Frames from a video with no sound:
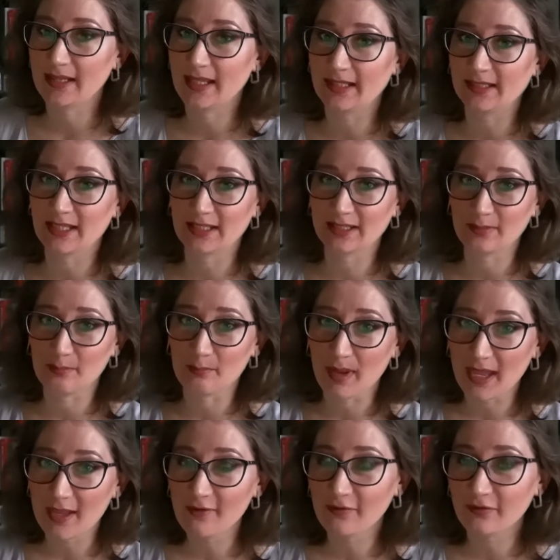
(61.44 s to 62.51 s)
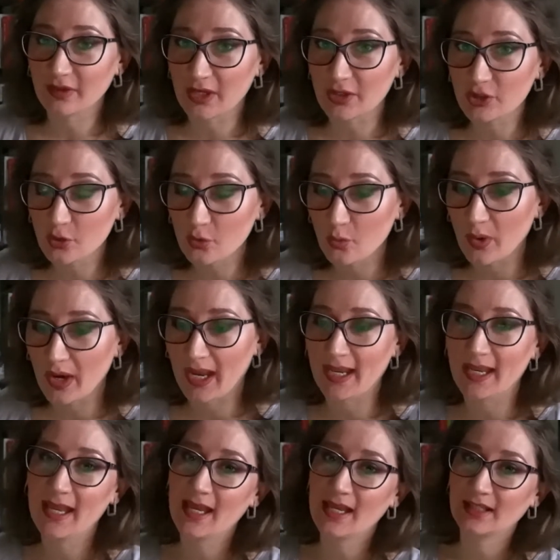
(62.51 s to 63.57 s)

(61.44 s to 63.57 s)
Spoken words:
that it may flush away